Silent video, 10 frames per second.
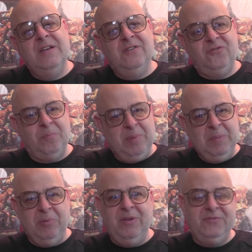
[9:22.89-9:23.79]
Some
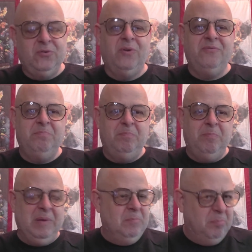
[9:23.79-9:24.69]
people have sort of
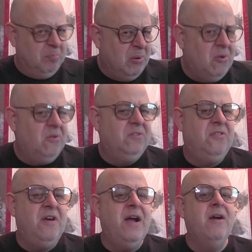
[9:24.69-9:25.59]
been pulled
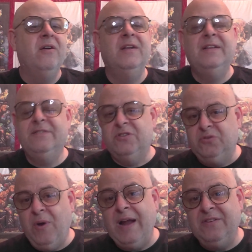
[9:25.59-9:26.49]
there to
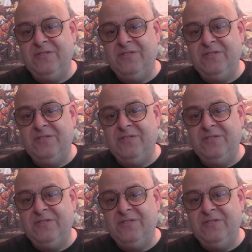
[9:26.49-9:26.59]
try to